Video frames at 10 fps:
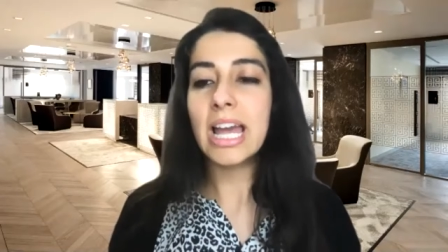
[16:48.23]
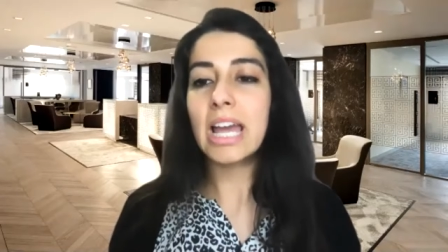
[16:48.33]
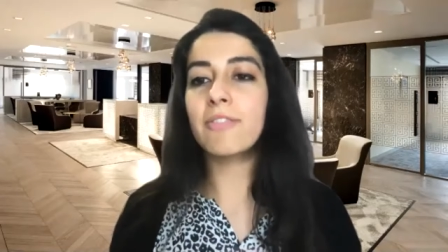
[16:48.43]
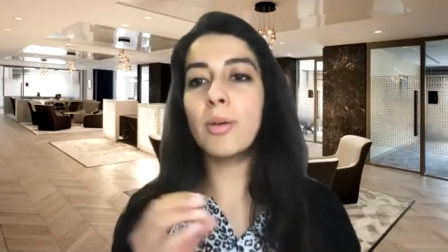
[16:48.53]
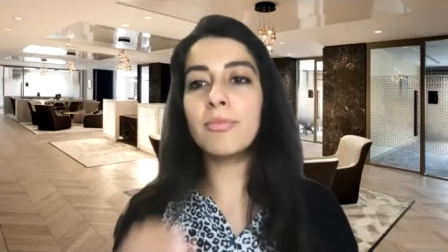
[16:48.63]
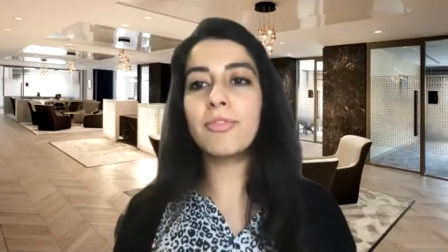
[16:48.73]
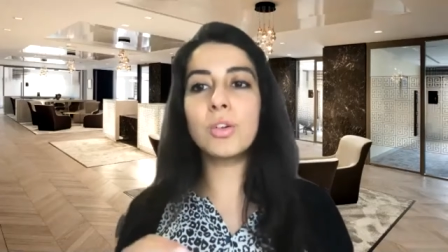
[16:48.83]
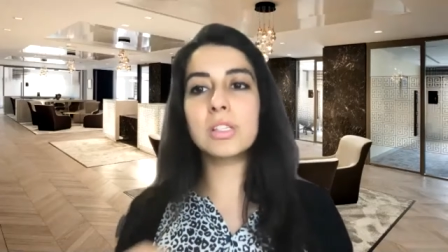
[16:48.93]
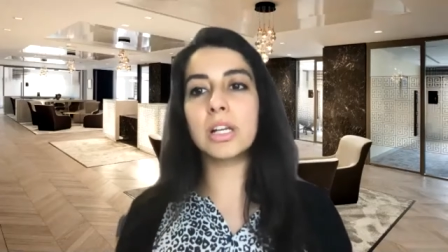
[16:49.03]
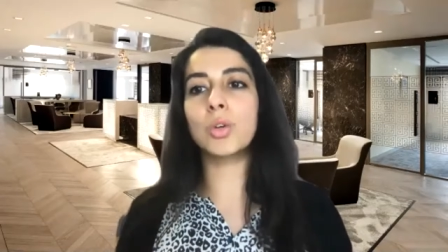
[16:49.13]
if i'm
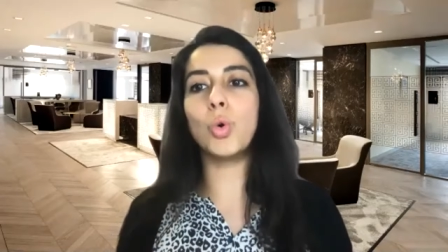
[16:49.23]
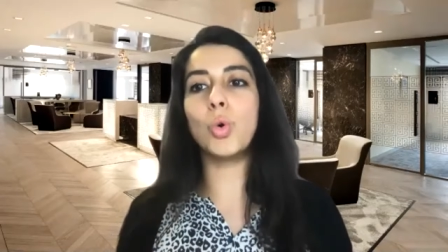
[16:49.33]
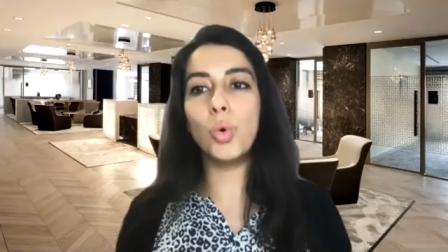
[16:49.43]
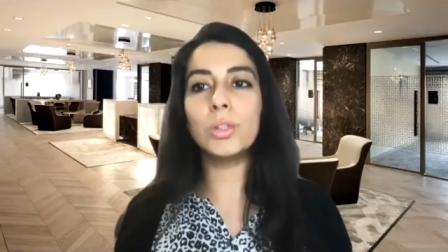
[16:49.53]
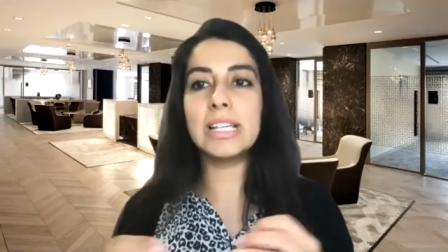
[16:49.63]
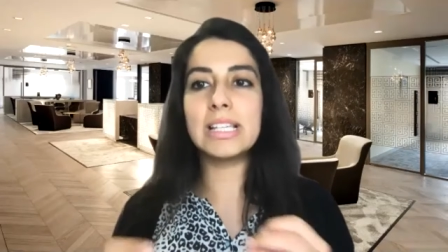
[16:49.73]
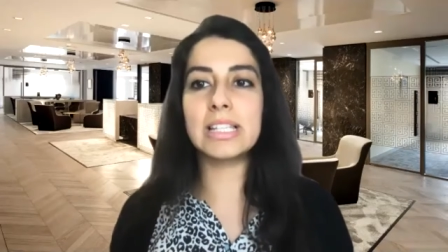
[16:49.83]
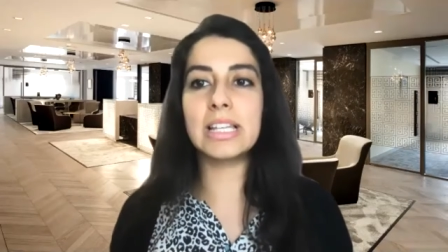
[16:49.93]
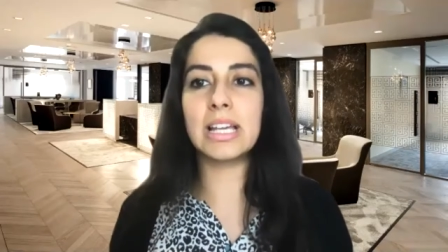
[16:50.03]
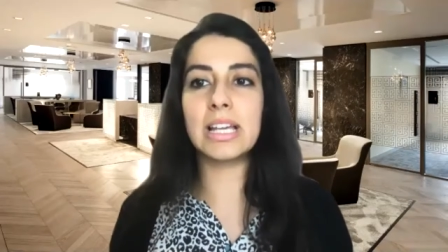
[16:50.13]
focusing on all these
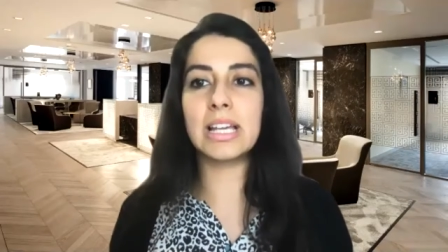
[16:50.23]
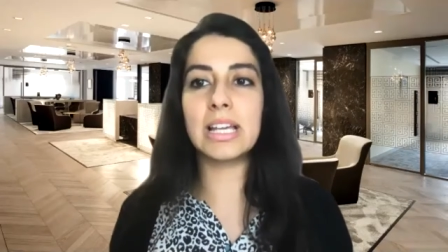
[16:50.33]
things